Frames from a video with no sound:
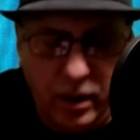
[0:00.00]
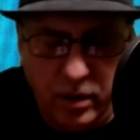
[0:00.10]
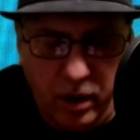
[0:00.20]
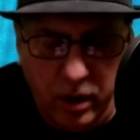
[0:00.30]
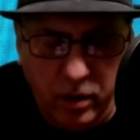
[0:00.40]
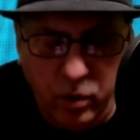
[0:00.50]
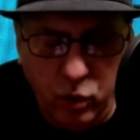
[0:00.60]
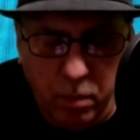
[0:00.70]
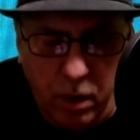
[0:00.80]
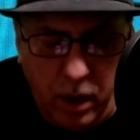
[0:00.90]
as
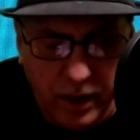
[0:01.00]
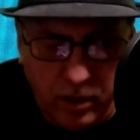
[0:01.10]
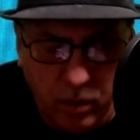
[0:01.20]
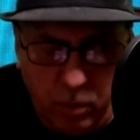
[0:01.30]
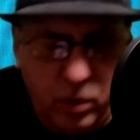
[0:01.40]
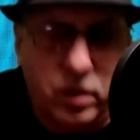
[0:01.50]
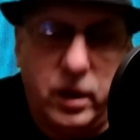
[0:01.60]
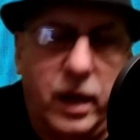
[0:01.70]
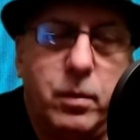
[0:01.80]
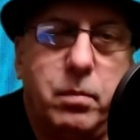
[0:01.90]
use by is almost the
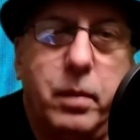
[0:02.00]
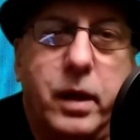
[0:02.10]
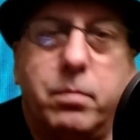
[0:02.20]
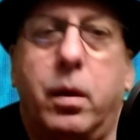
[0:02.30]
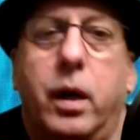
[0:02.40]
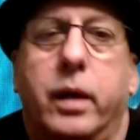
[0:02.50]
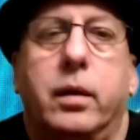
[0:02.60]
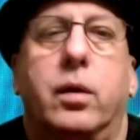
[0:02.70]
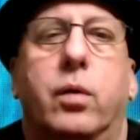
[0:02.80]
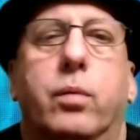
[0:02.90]
same as best by,
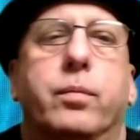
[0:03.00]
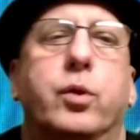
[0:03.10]
you know,